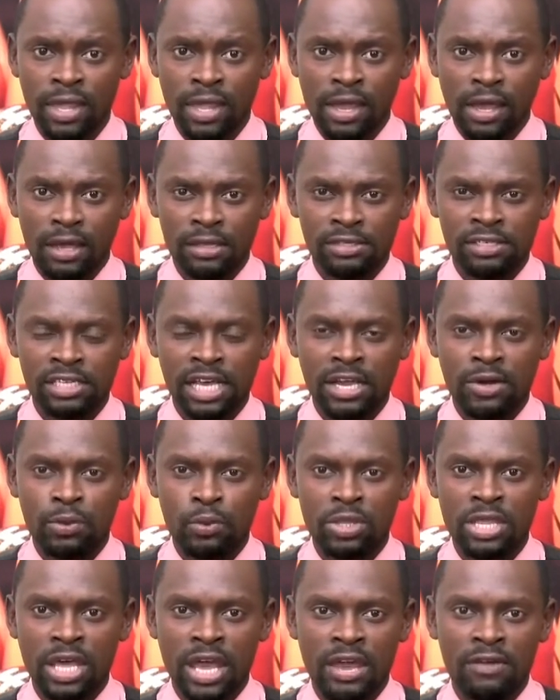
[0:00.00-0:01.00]
and signed with
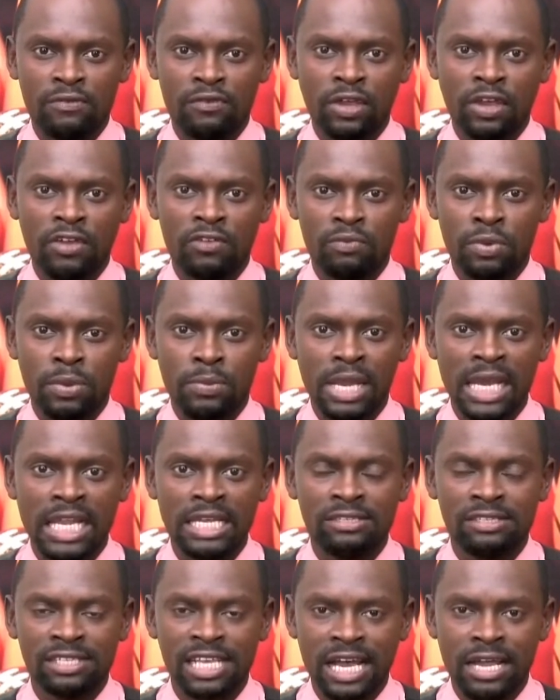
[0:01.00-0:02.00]
the FKF Premier League
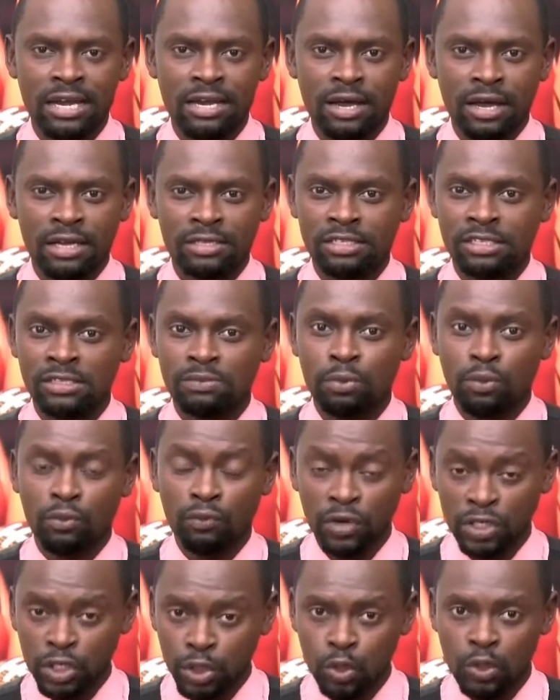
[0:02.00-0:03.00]
side as his
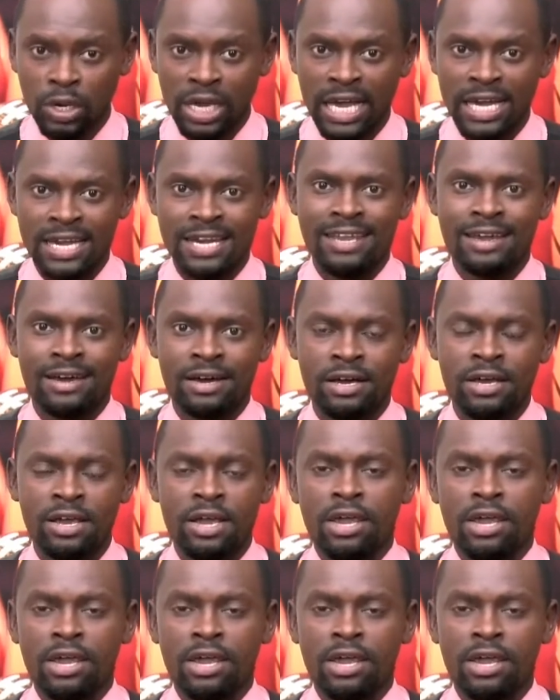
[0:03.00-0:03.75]
professional career